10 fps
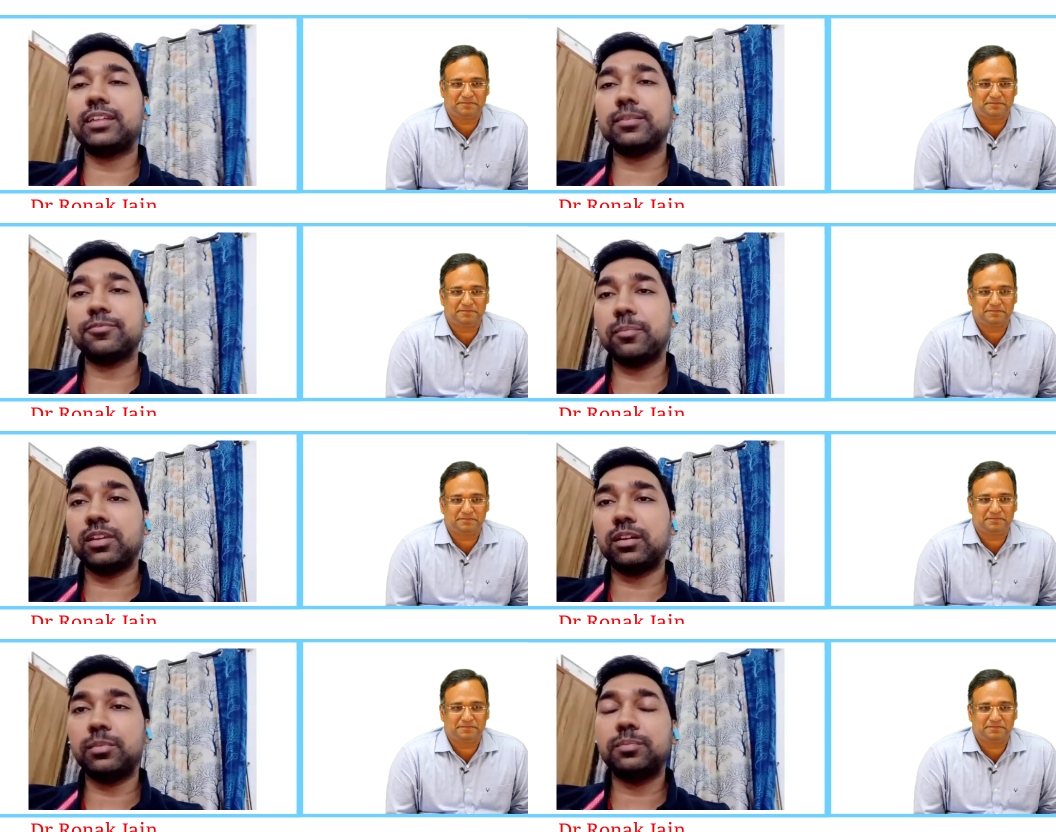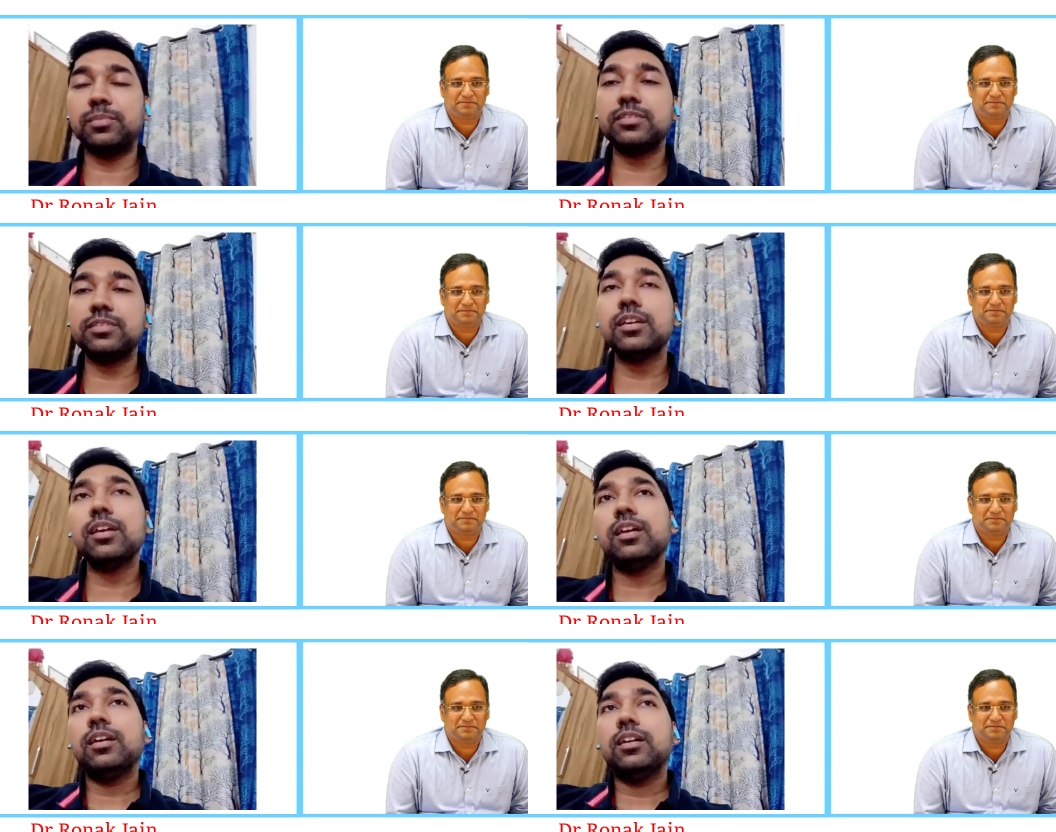Speaker 1: some family commitments.
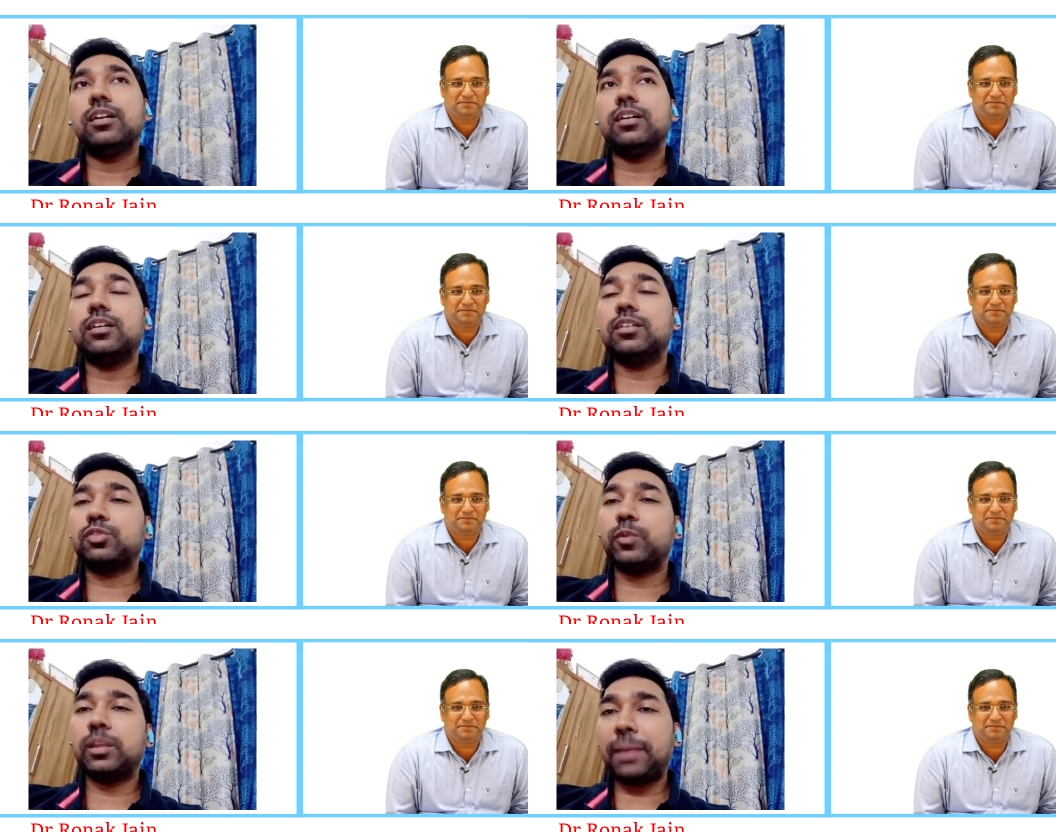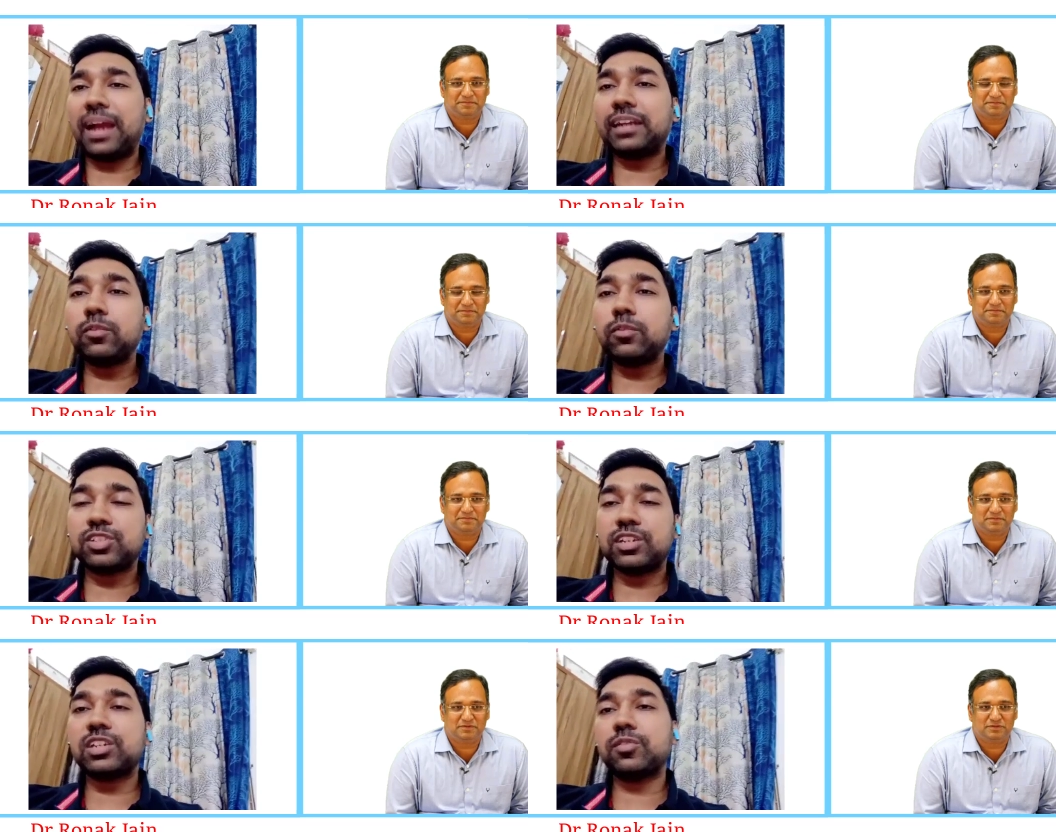So when the pattern was
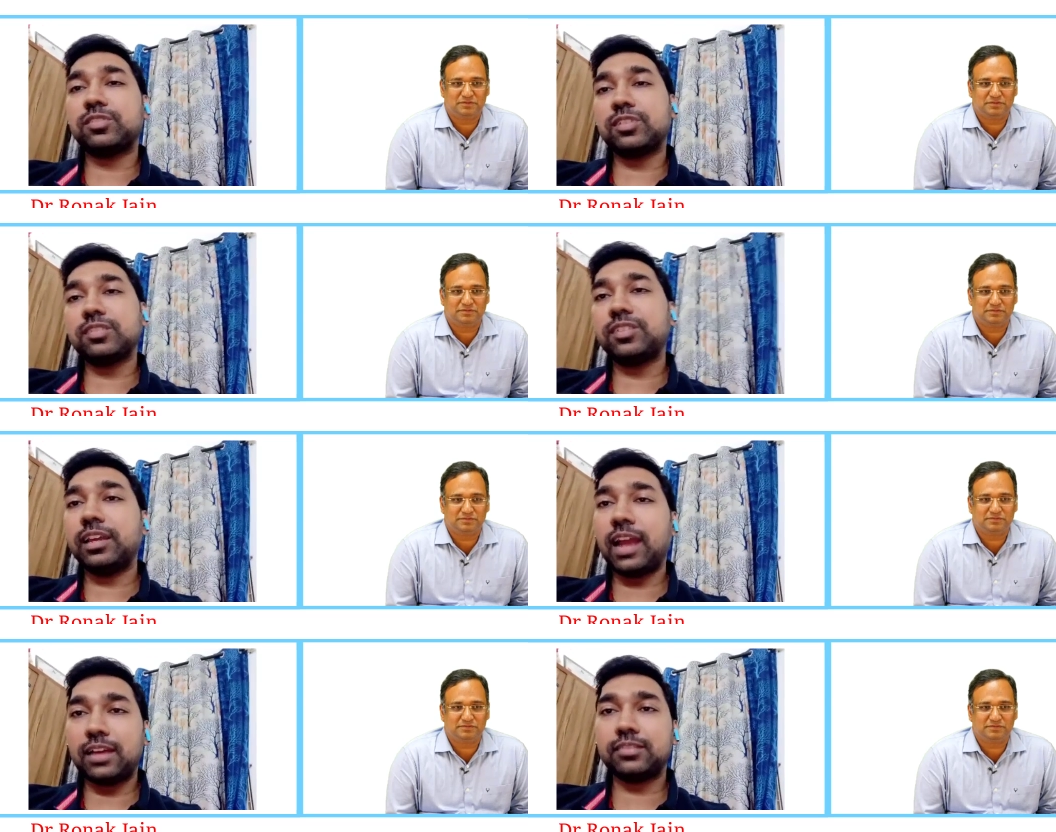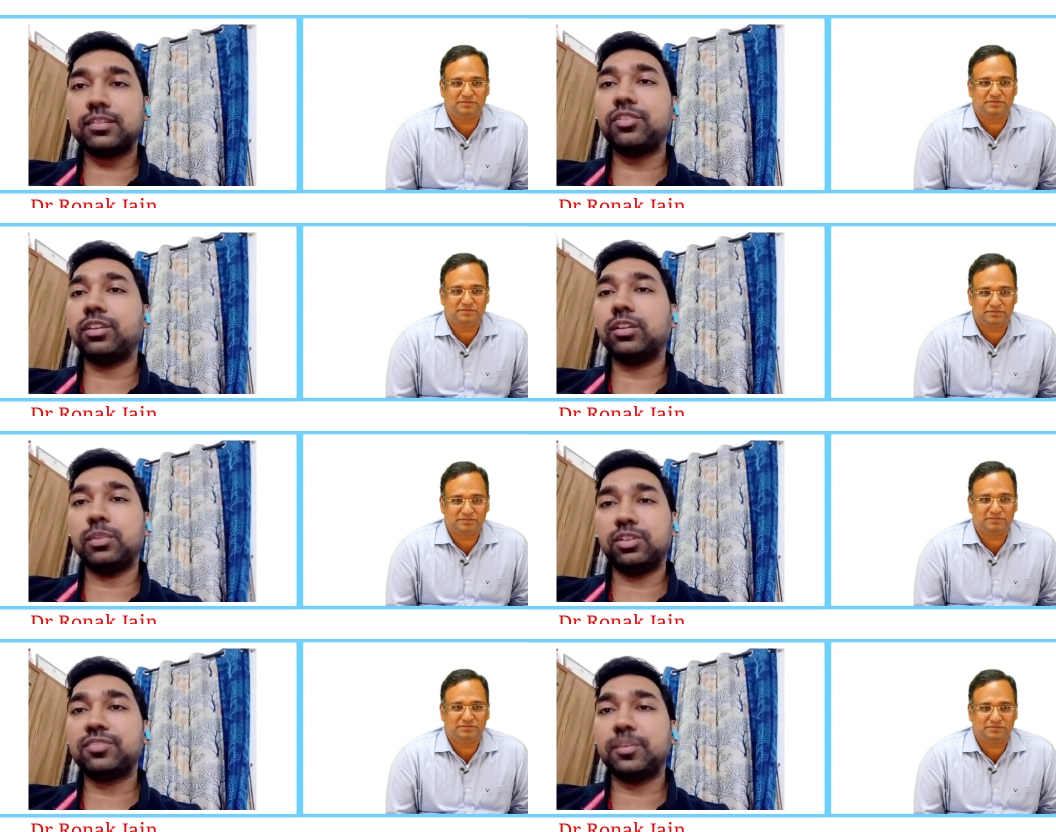changed, I was just reading Harrison during the
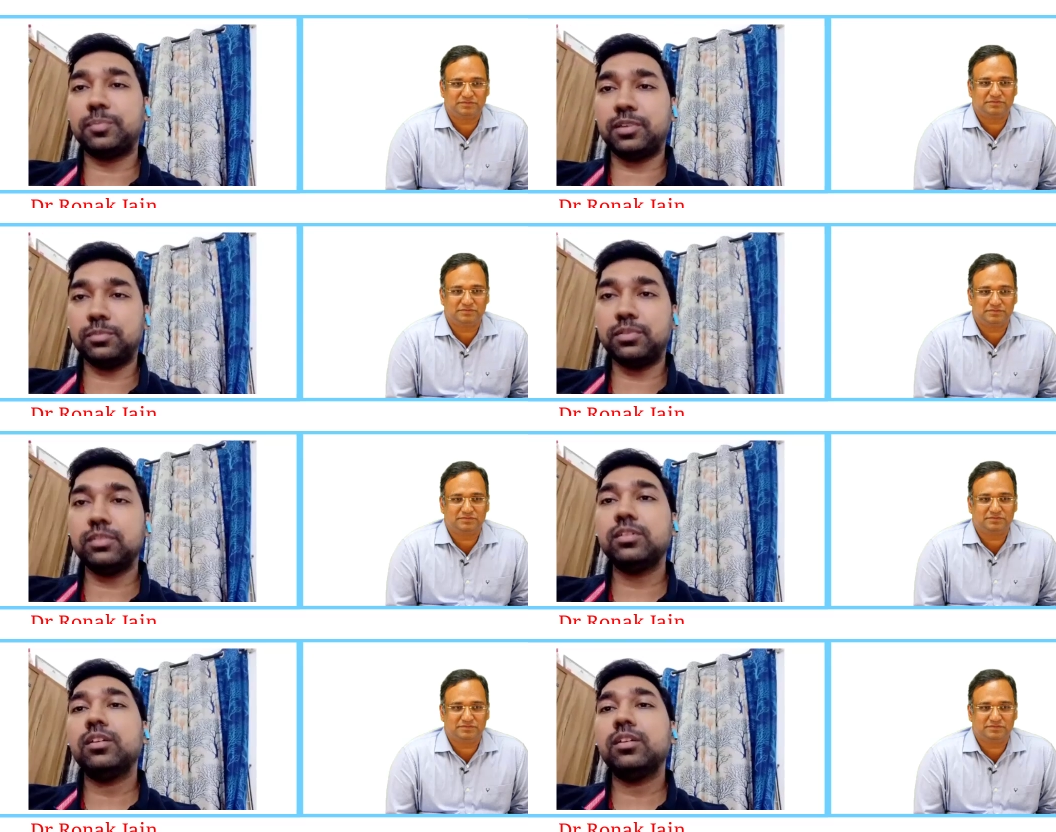month of September.